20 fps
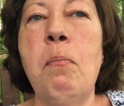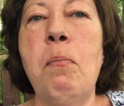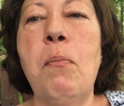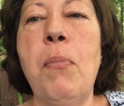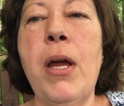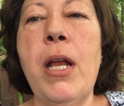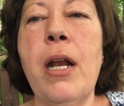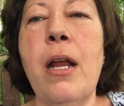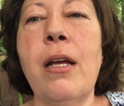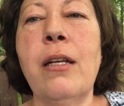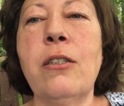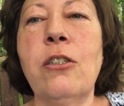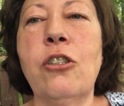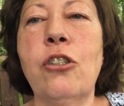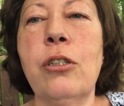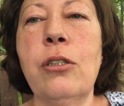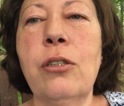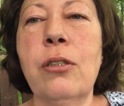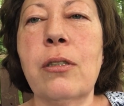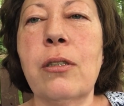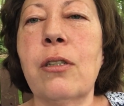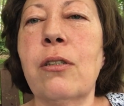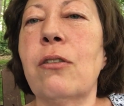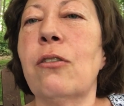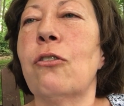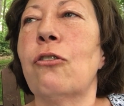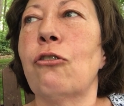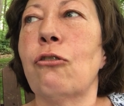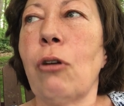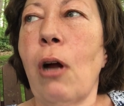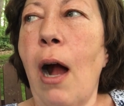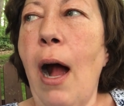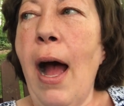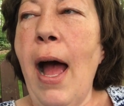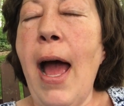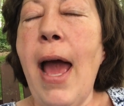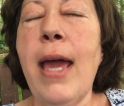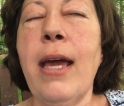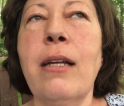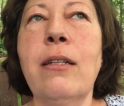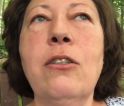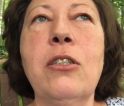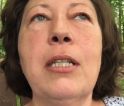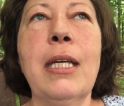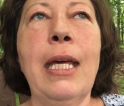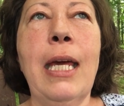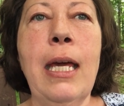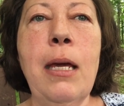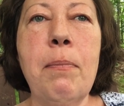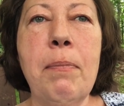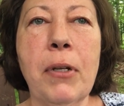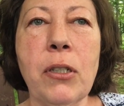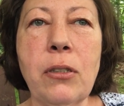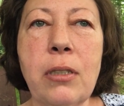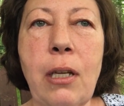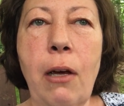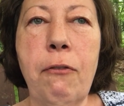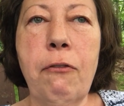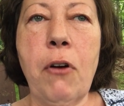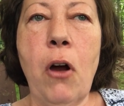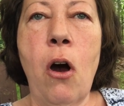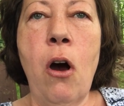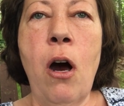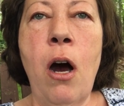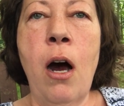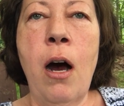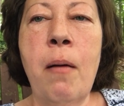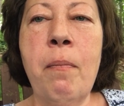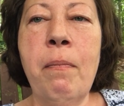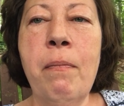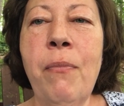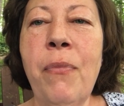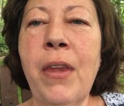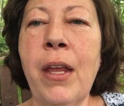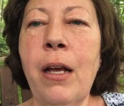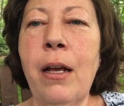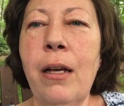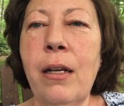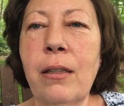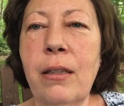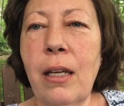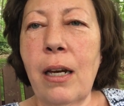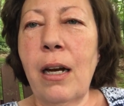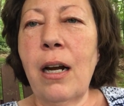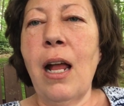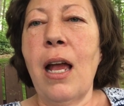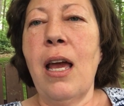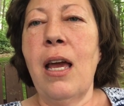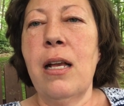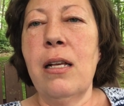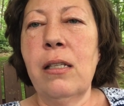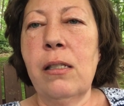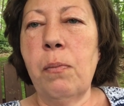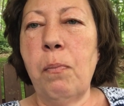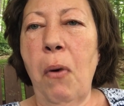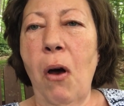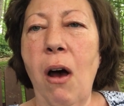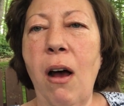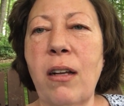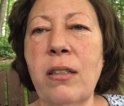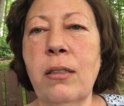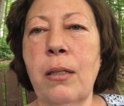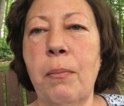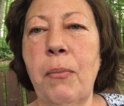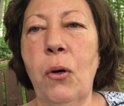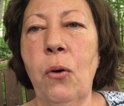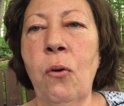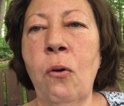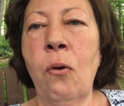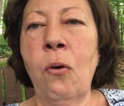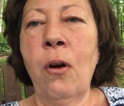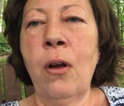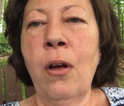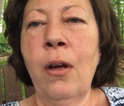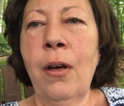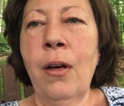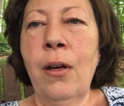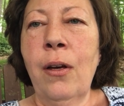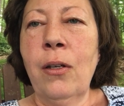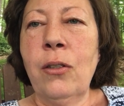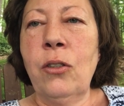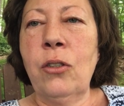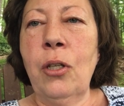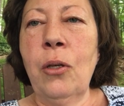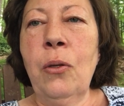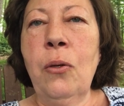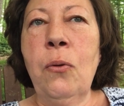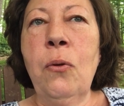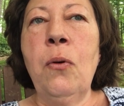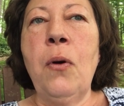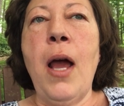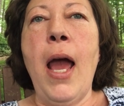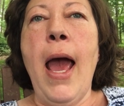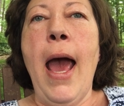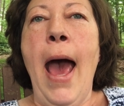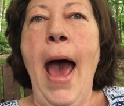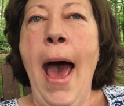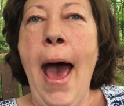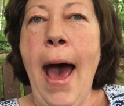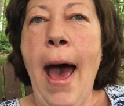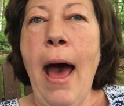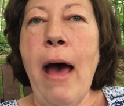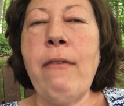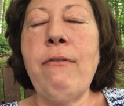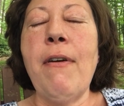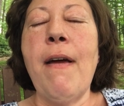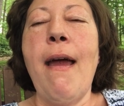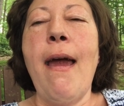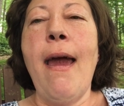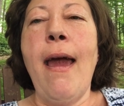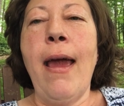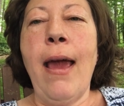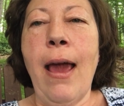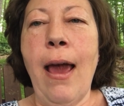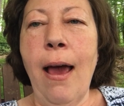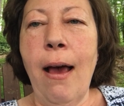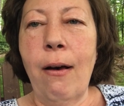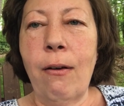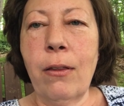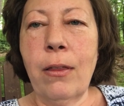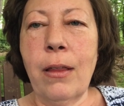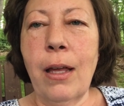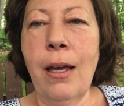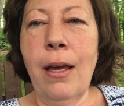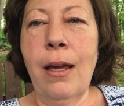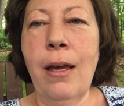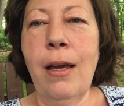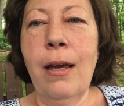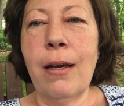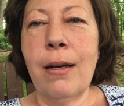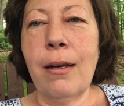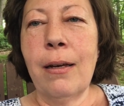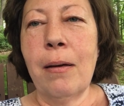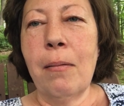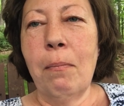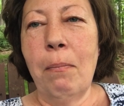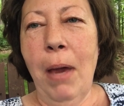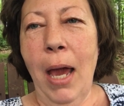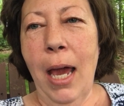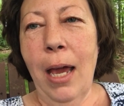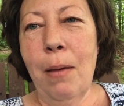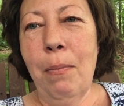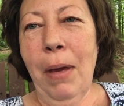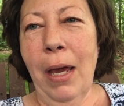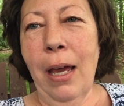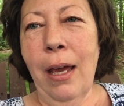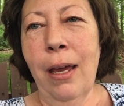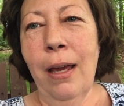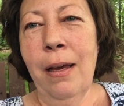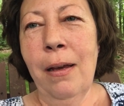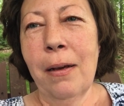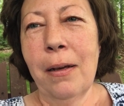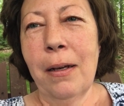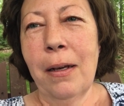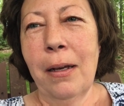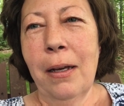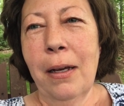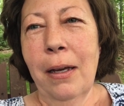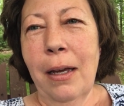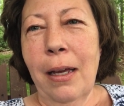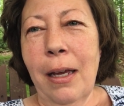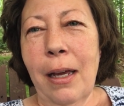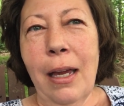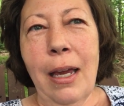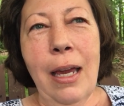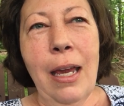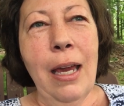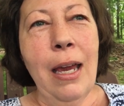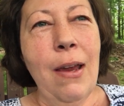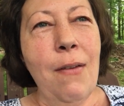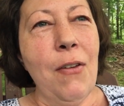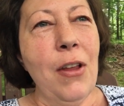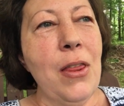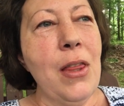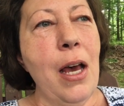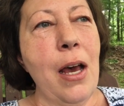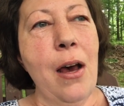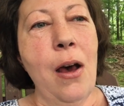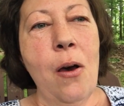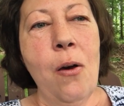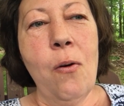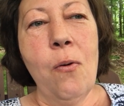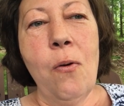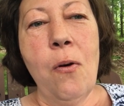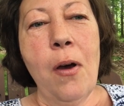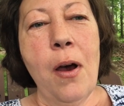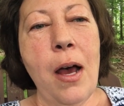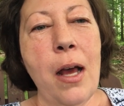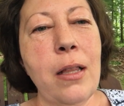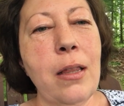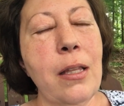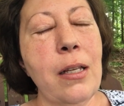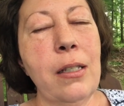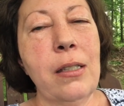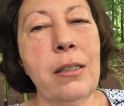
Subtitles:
but just try to keep yourself calm, that it is possible to have a healthy baby, even though the